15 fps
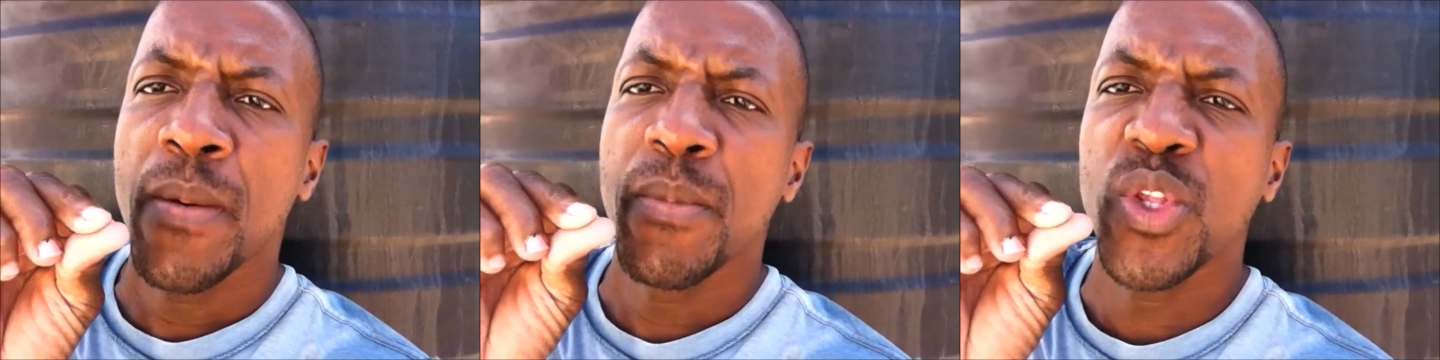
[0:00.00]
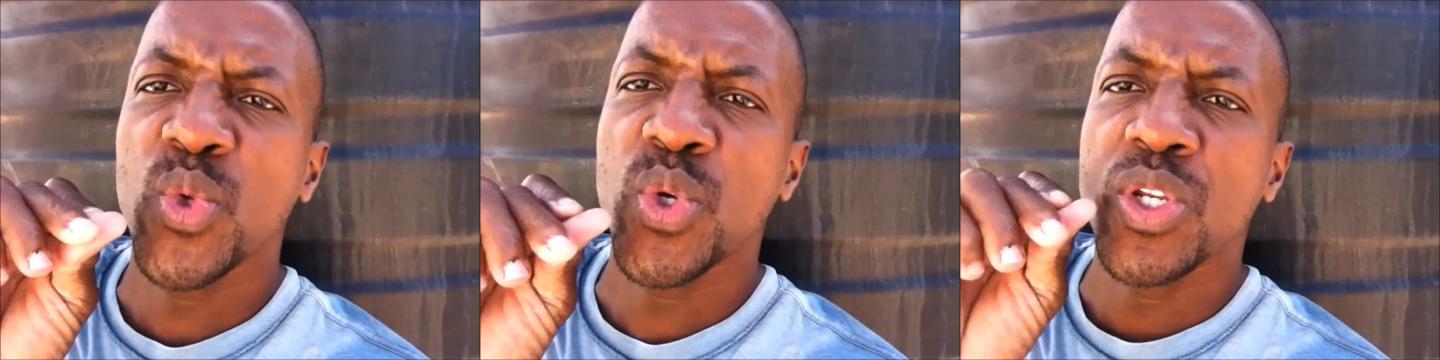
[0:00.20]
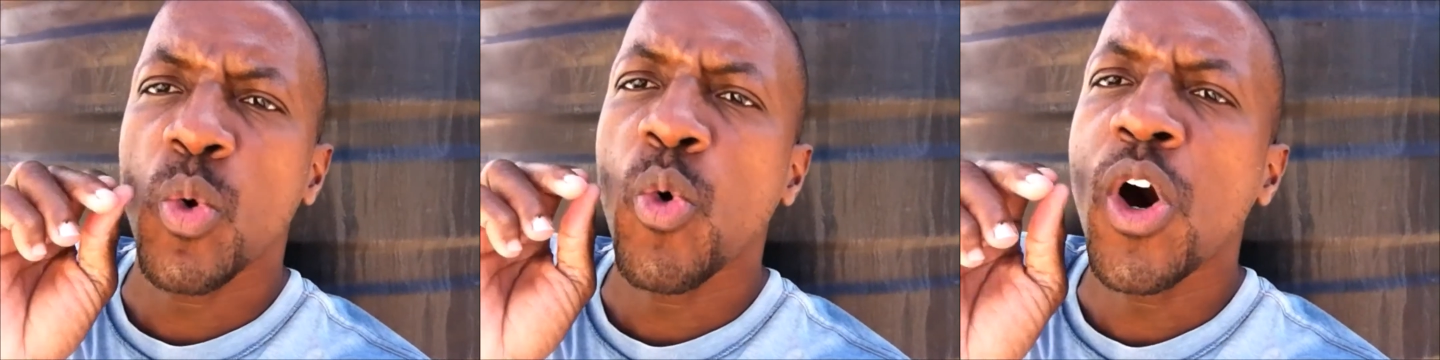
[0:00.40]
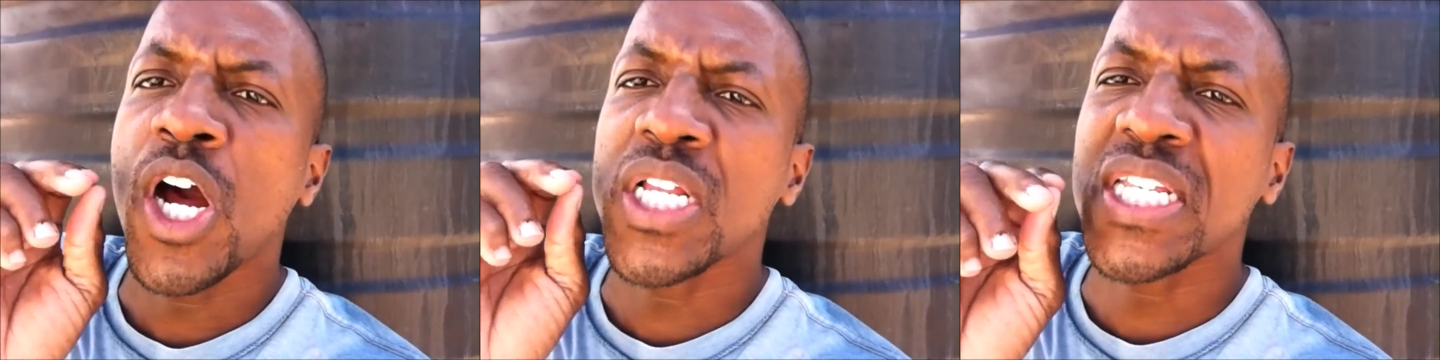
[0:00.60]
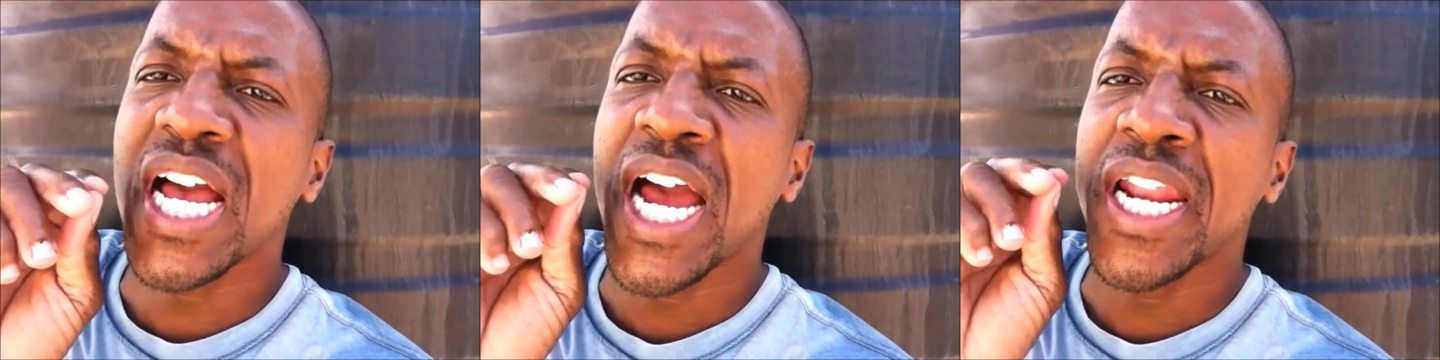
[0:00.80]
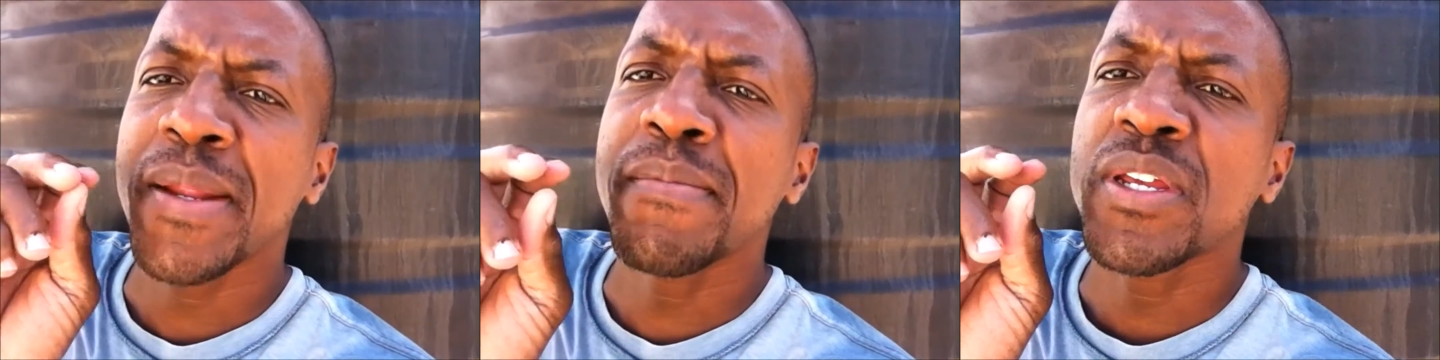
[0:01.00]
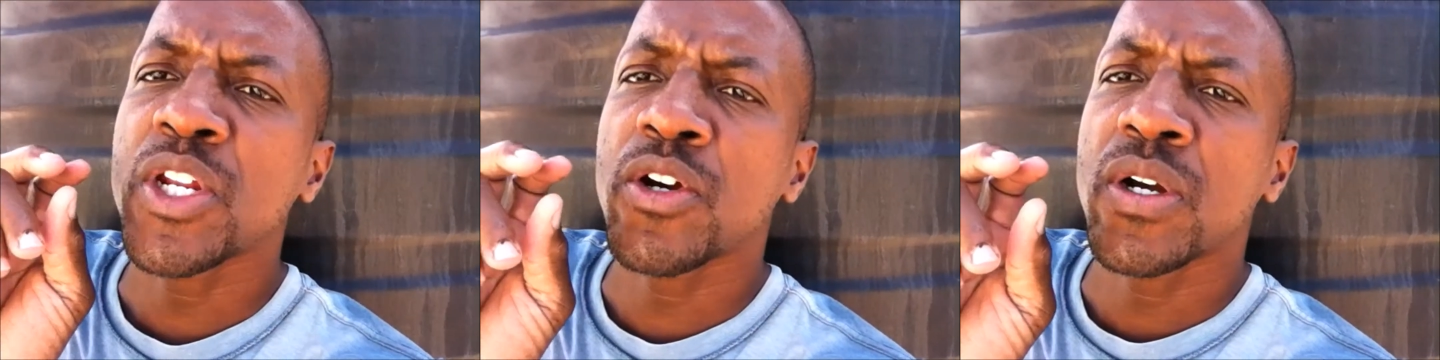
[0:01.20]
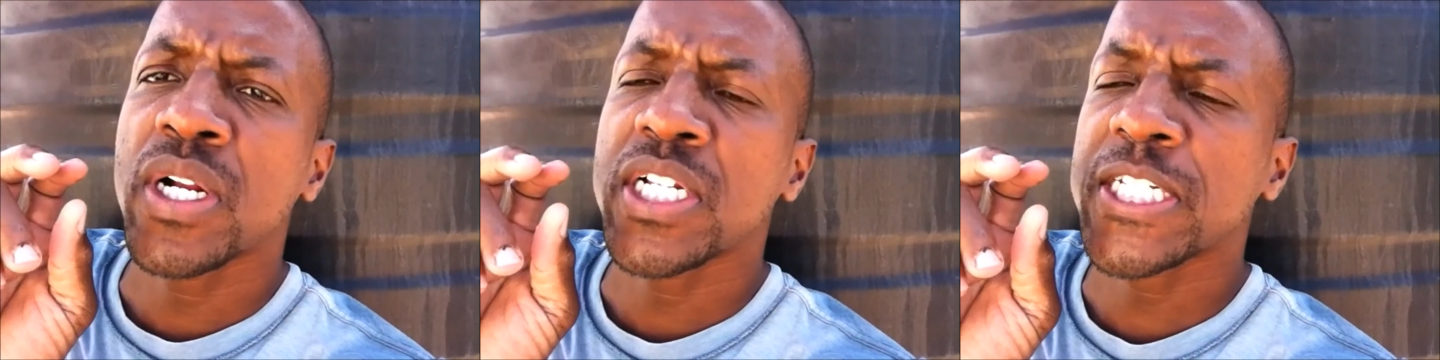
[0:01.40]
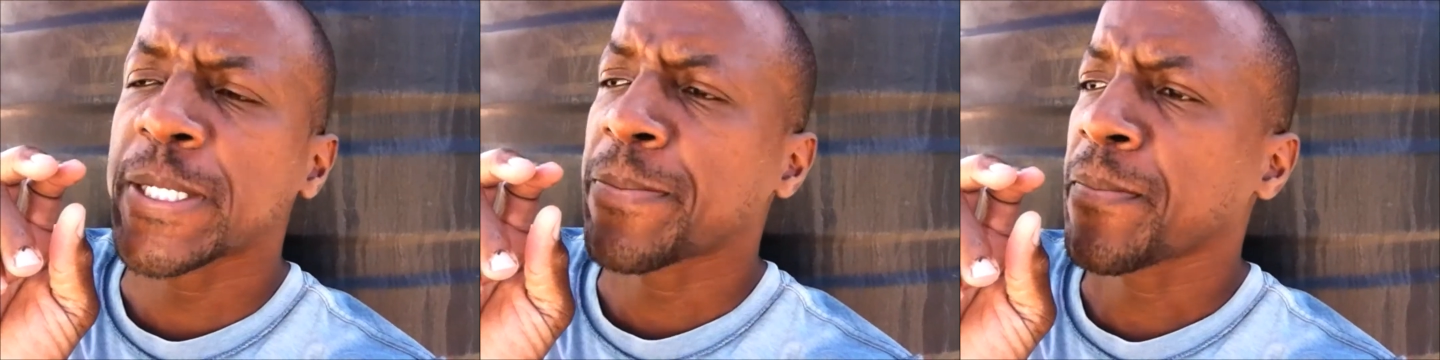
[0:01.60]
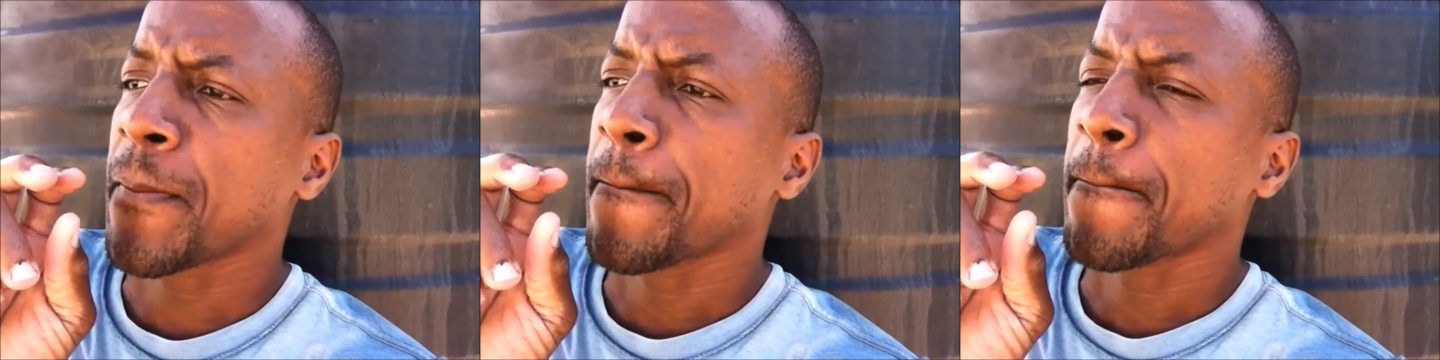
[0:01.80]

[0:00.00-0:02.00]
between the water and the minerals,